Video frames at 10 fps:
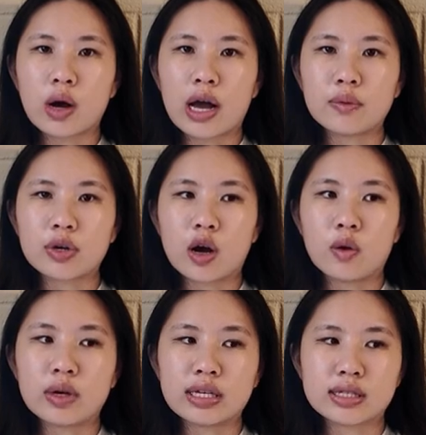I would
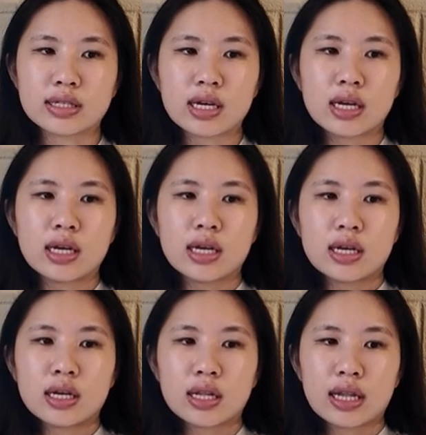always
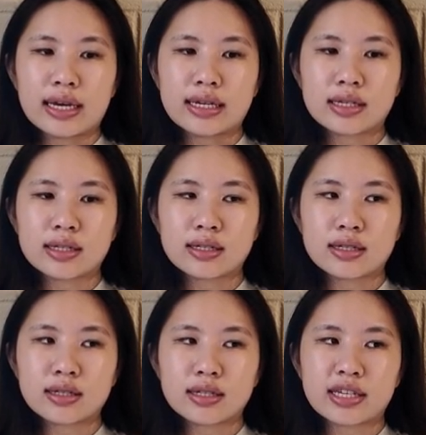like
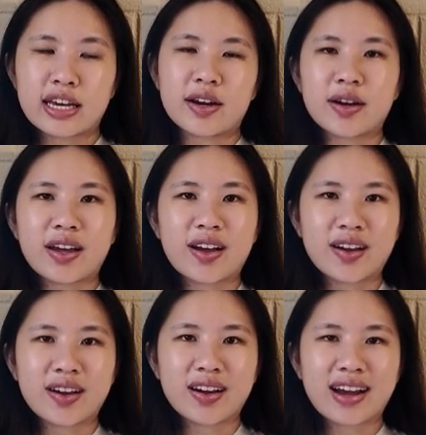carry
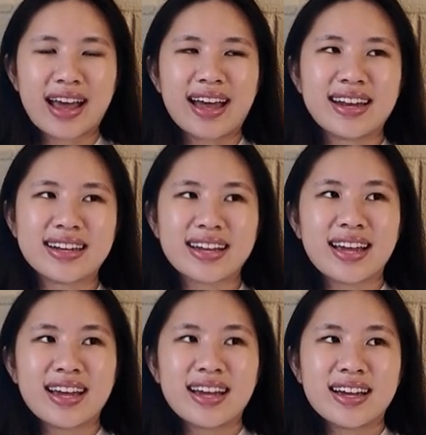her and
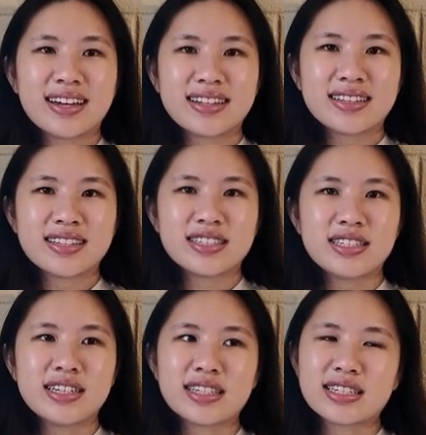she
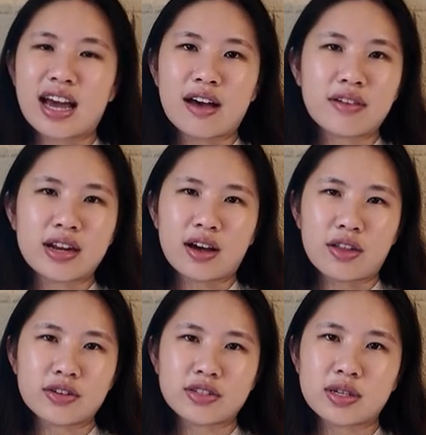doesn't have any
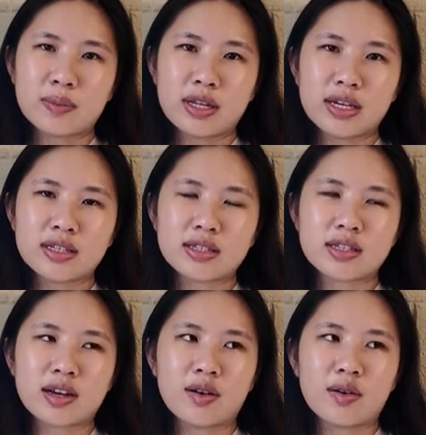other siblings,
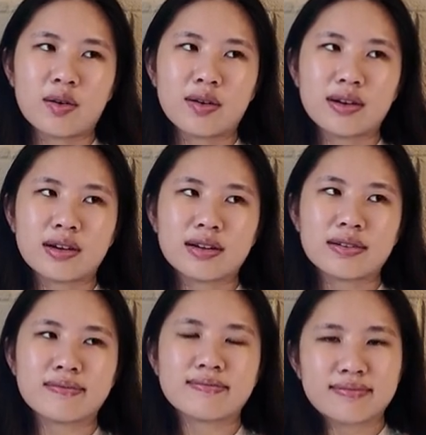so
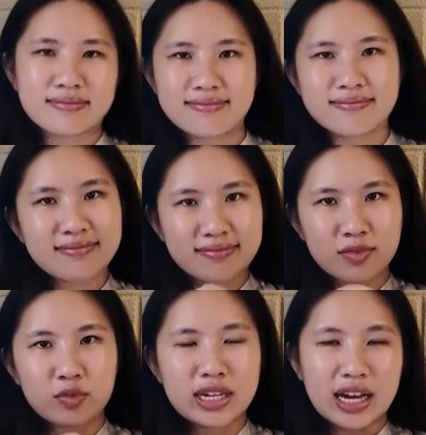
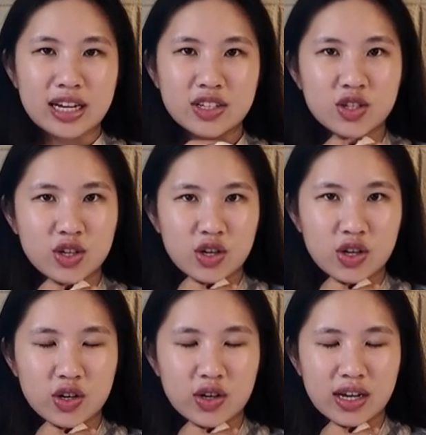we kind of took
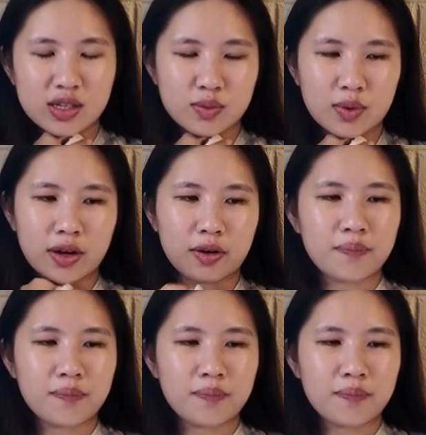her as well